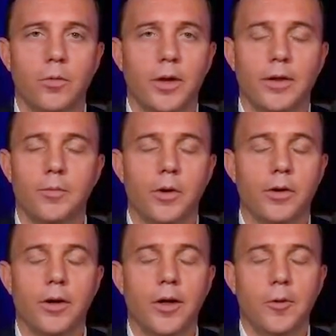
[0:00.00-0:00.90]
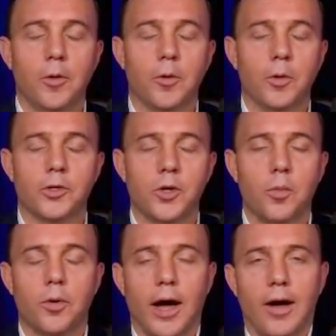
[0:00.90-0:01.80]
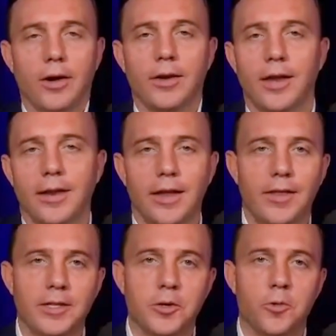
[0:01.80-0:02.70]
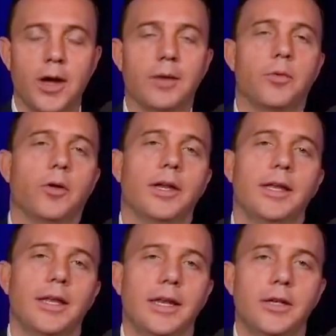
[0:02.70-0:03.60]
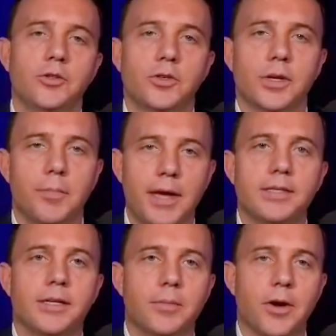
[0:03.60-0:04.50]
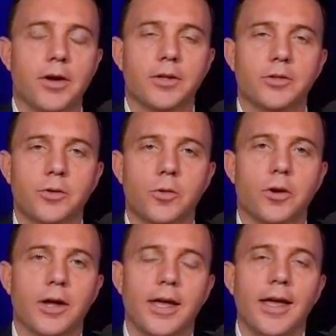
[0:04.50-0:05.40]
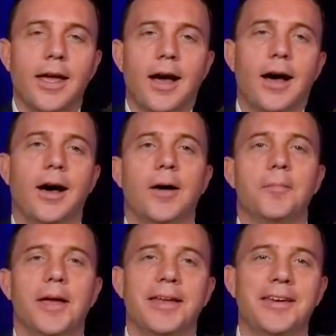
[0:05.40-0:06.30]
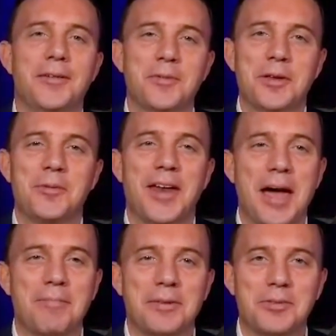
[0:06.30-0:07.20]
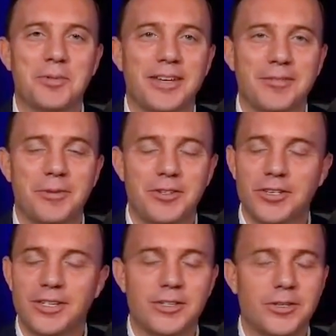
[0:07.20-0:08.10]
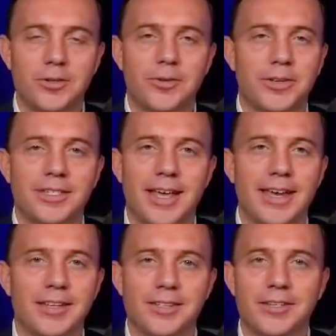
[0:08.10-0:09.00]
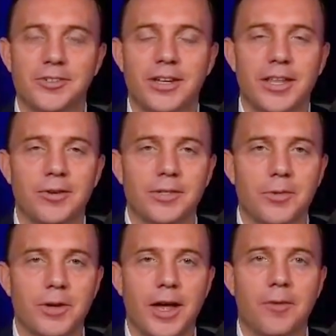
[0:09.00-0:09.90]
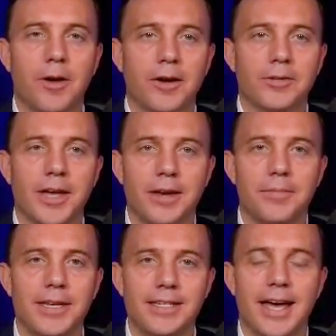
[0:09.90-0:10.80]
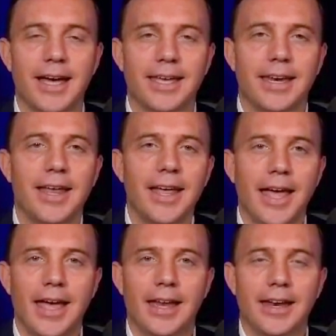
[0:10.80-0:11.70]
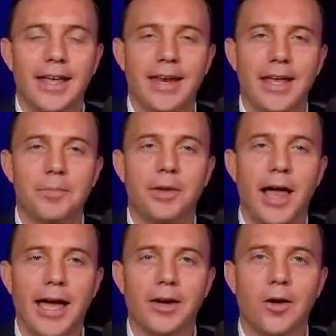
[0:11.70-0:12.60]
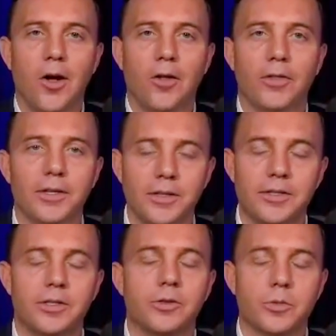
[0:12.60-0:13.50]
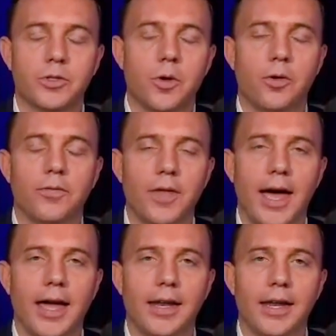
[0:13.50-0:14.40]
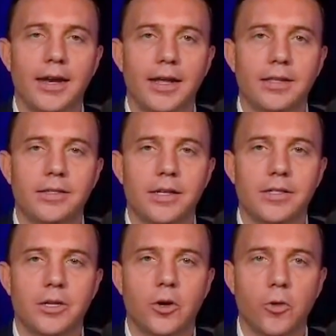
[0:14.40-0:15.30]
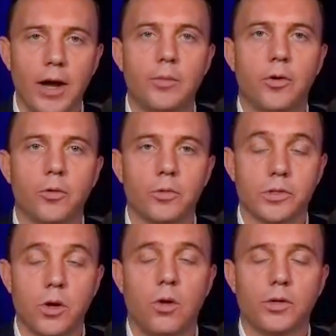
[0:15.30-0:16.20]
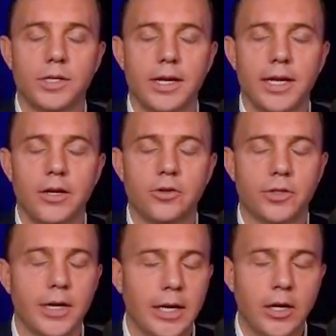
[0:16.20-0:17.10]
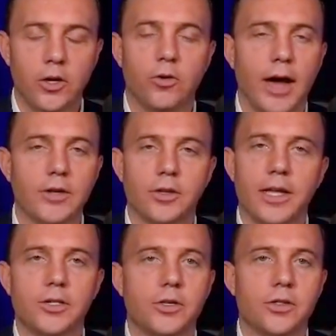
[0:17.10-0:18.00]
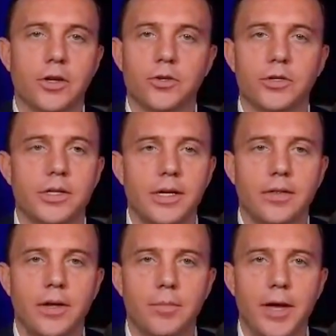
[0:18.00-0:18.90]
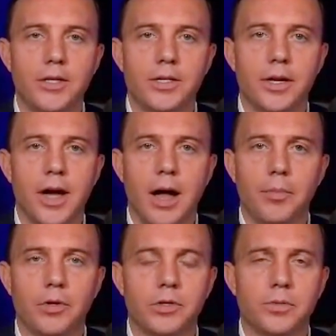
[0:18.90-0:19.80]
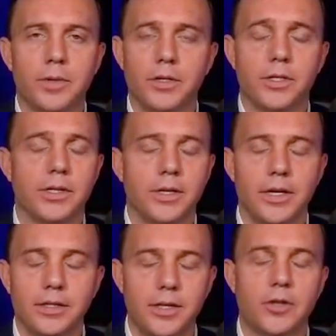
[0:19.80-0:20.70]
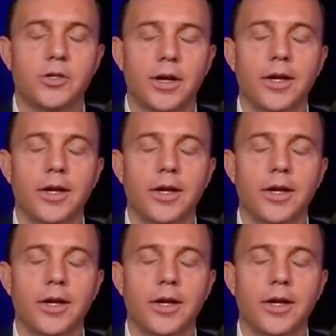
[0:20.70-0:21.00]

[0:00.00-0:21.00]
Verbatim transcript: We're we're we're so proud, and and, and that's incredible. It, it is just an amazing American story, um, and and really what happens when when just as you said, as, as Jay Leno said, when hot rodders kind of meet tech and and and, and apply it all, th- this is the result of that, and it's it's an incredible result. And again, just congratulations on just the the amazing accomplishments in, in such a